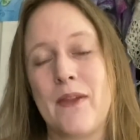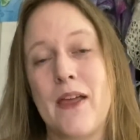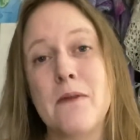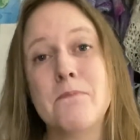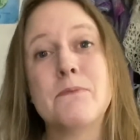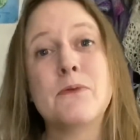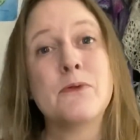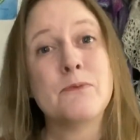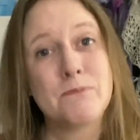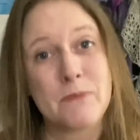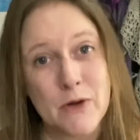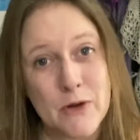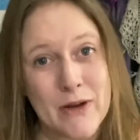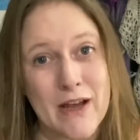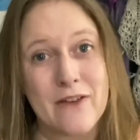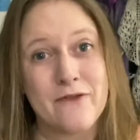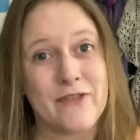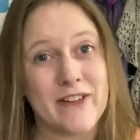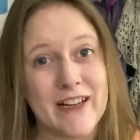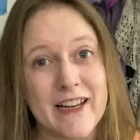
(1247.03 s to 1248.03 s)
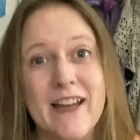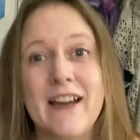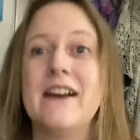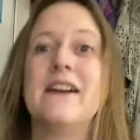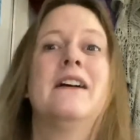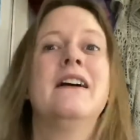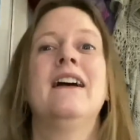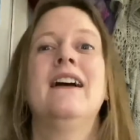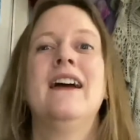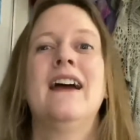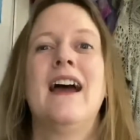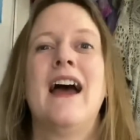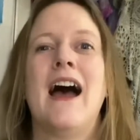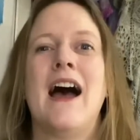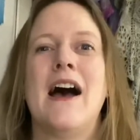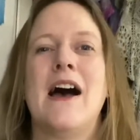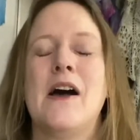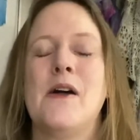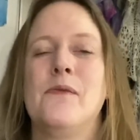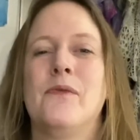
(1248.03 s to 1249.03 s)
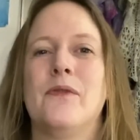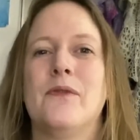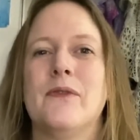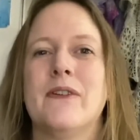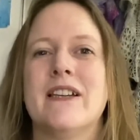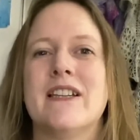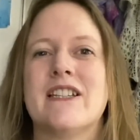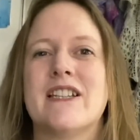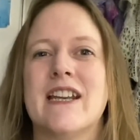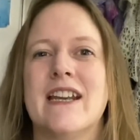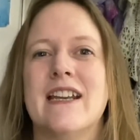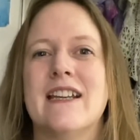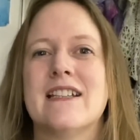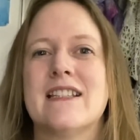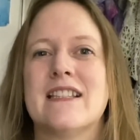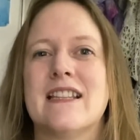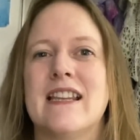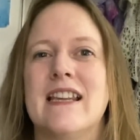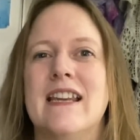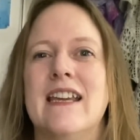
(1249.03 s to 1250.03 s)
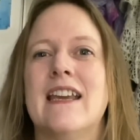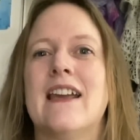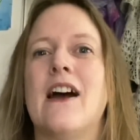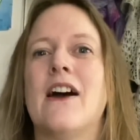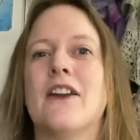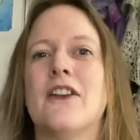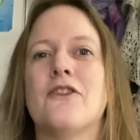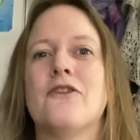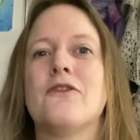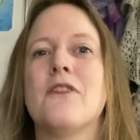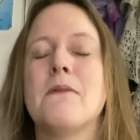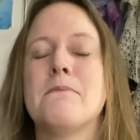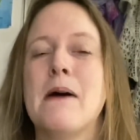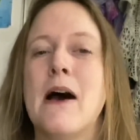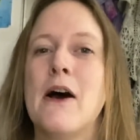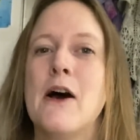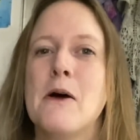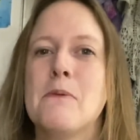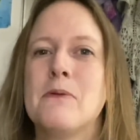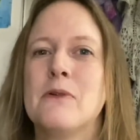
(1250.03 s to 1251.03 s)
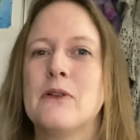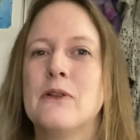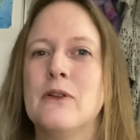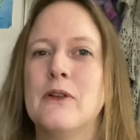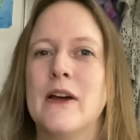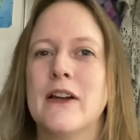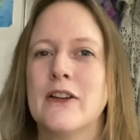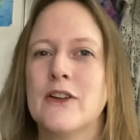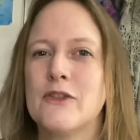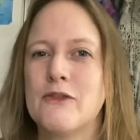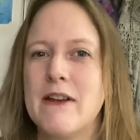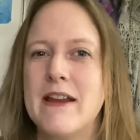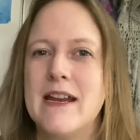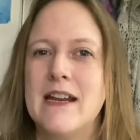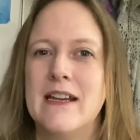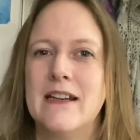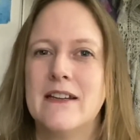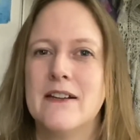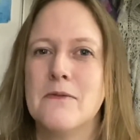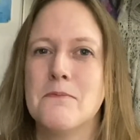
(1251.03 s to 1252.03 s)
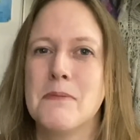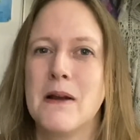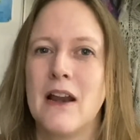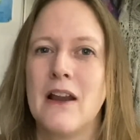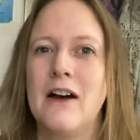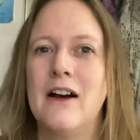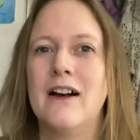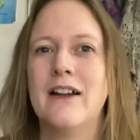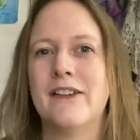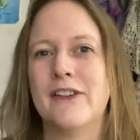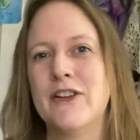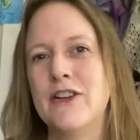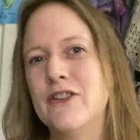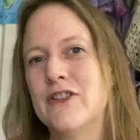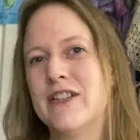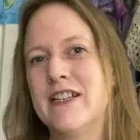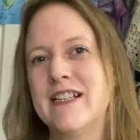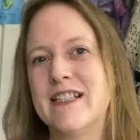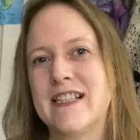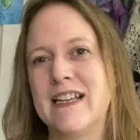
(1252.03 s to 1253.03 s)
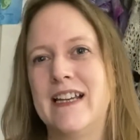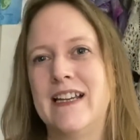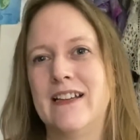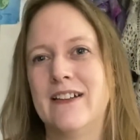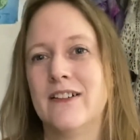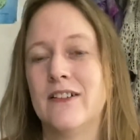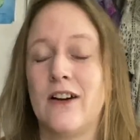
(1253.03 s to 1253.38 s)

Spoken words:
bougainvillea, which is the kind of a purple and green plant usually seen.